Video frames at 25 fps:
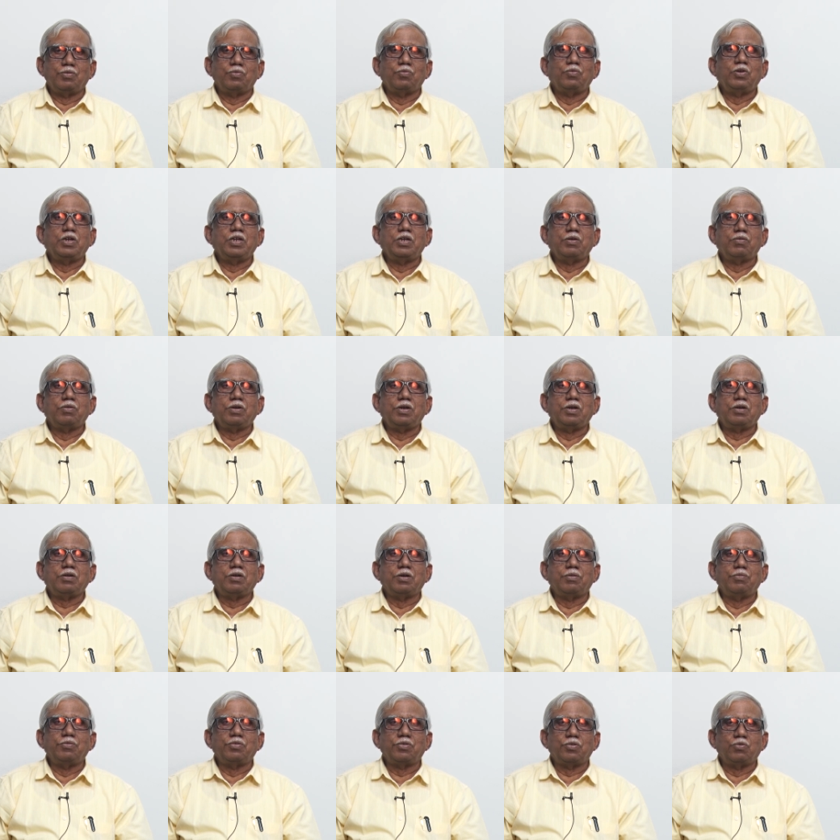whenever it
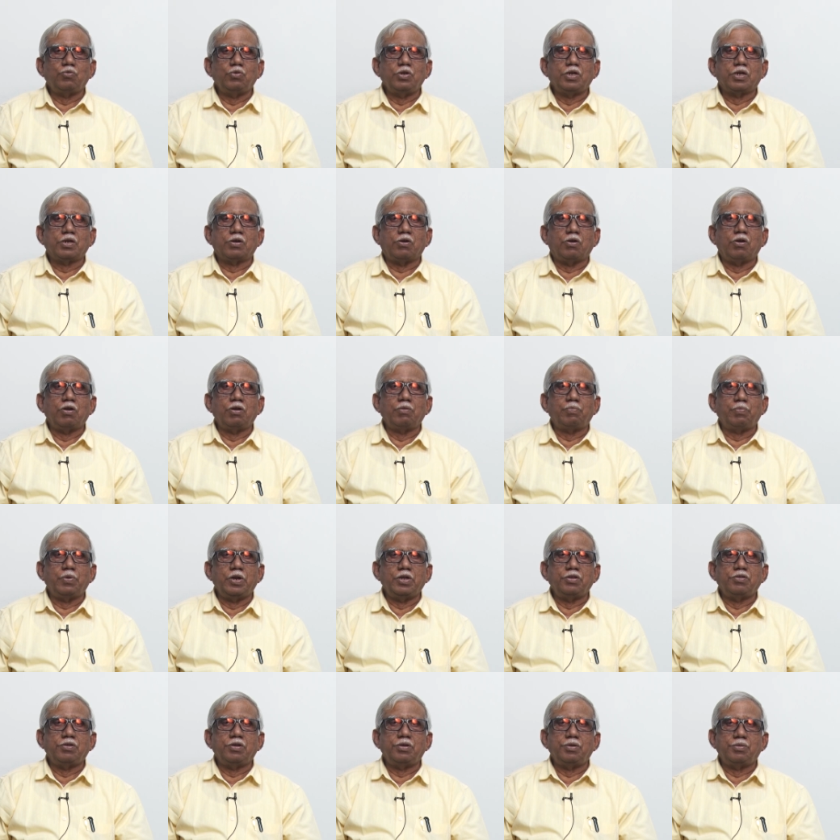comes, we are all
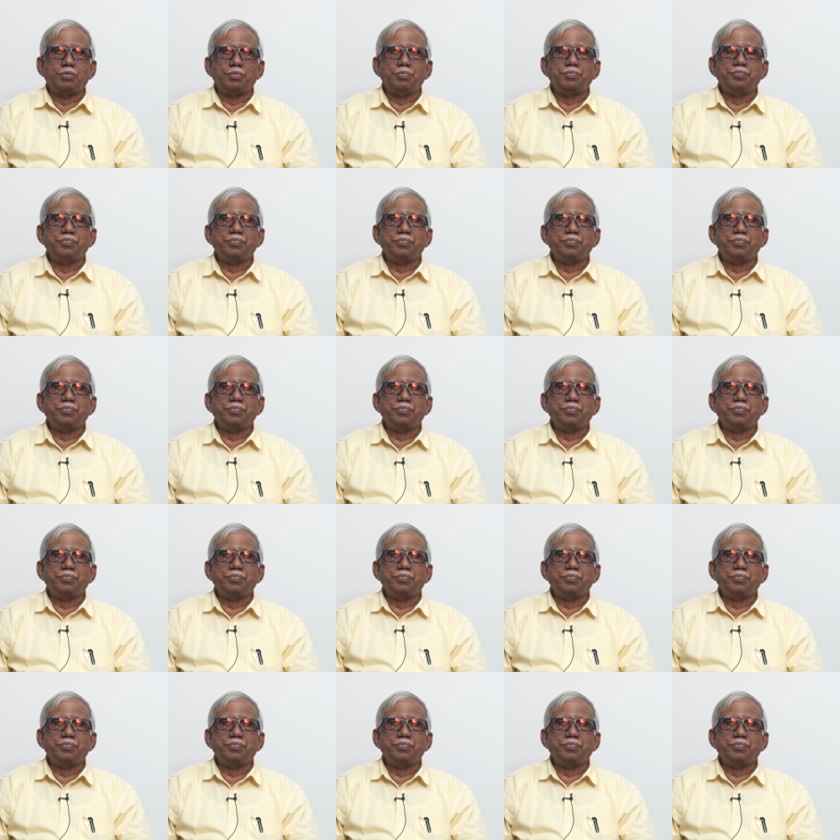pleasant.